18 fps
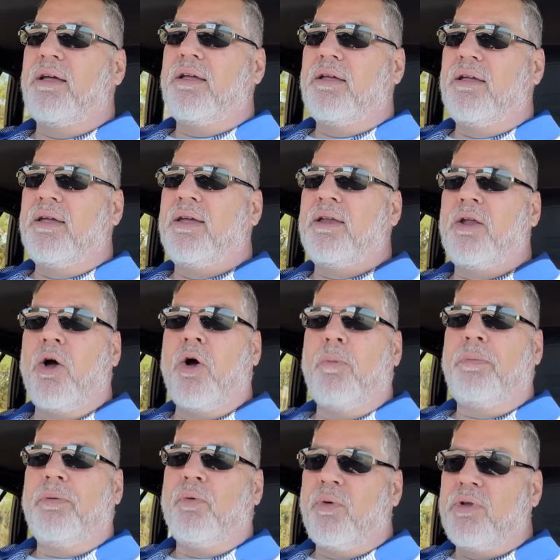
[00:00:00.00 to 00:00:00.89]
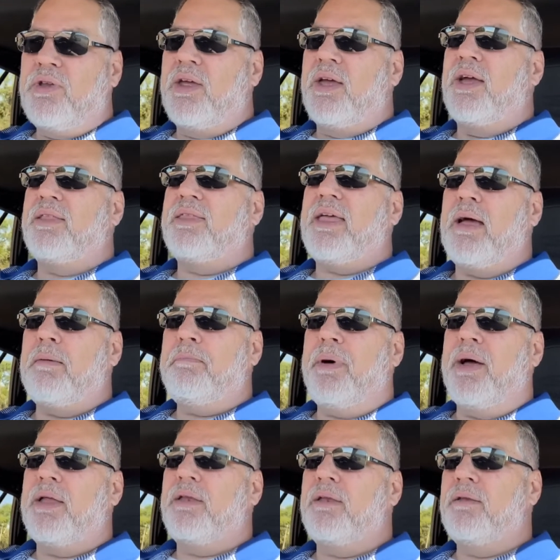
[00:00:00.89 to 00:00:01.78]
it open when you hit that
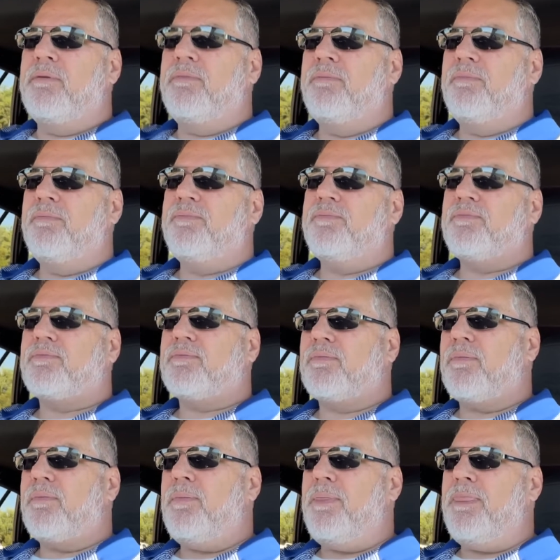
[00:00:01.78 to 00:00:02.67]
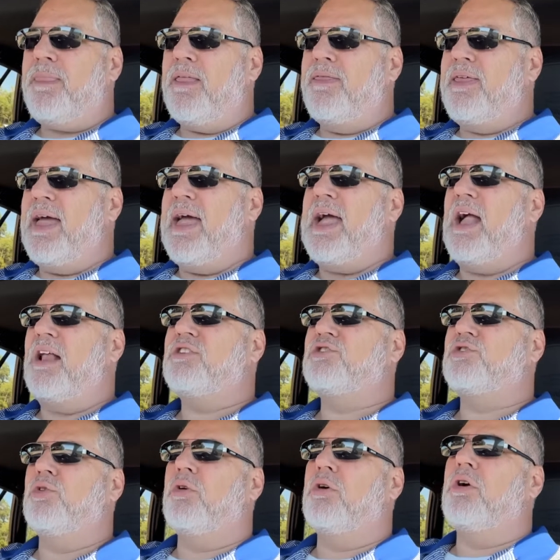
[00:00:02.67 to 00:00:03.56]
button, the
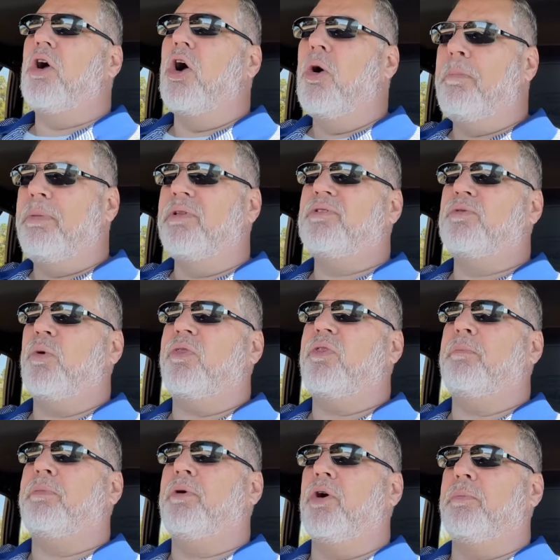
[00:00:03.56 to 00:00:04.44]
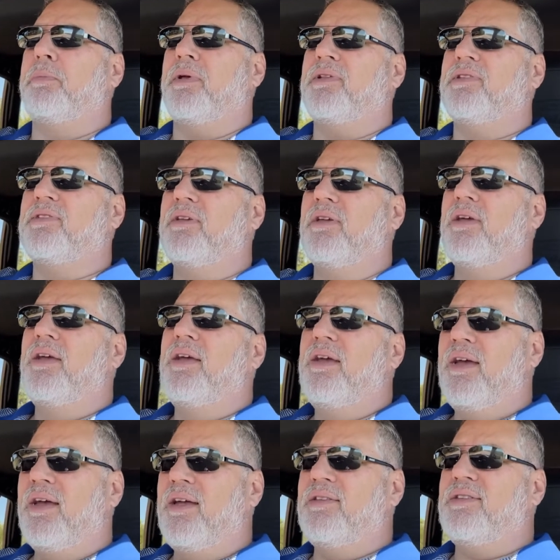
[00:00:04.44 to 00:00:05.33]
hatch door opens with a purpose
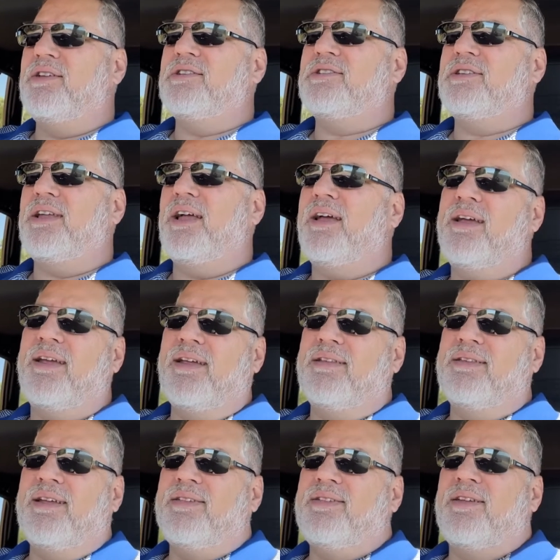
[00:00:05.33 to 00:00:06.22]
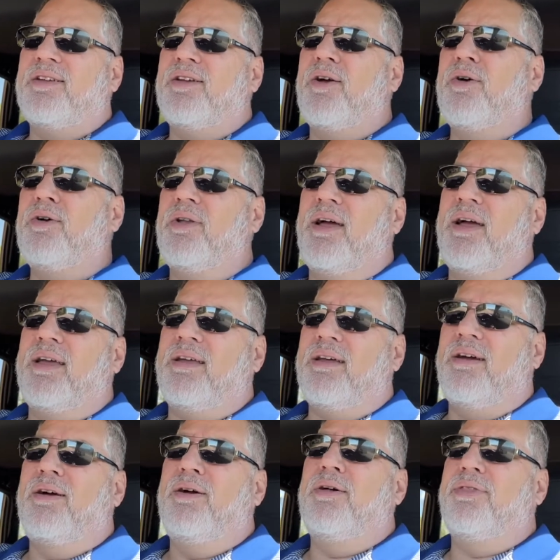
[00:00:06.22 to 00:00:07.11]
it just uh, it doesn't go like
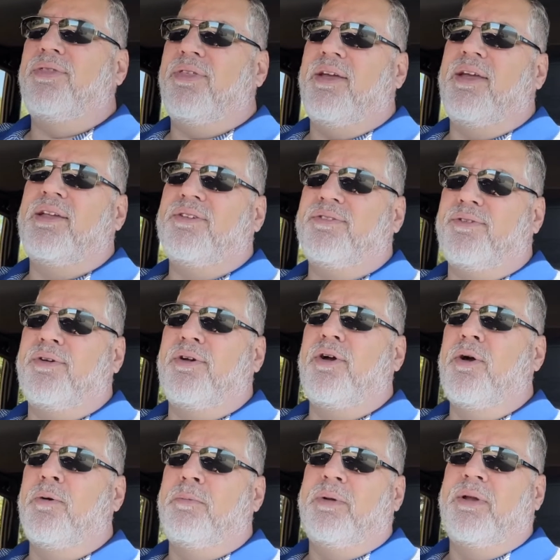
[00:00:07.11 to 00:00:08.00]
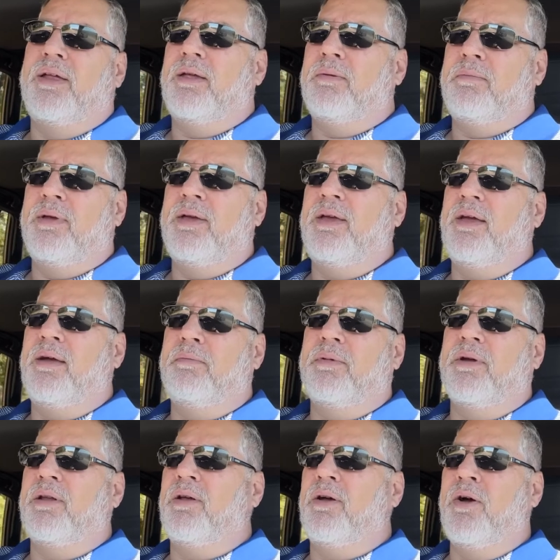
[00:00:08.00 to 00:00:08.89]
oh thanks for opening me i'm
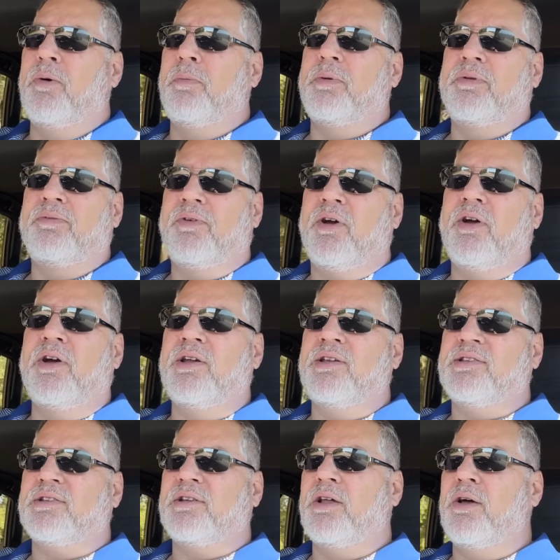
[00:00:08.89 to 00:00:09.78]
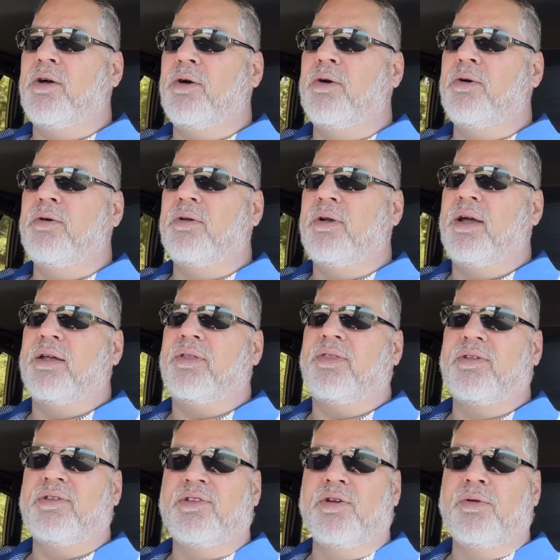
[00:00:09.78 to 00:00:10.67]
going to open very slow like
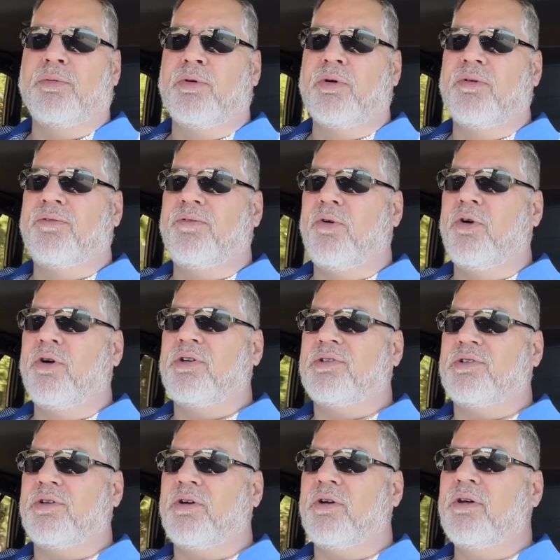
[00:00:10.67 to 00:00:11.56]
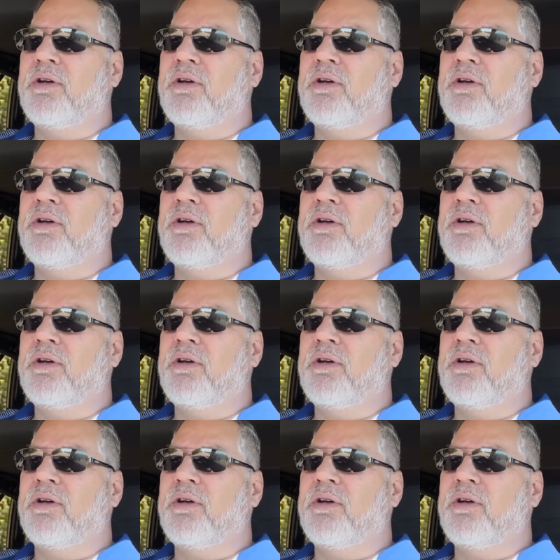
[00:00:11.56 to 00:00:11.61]
the subaru forester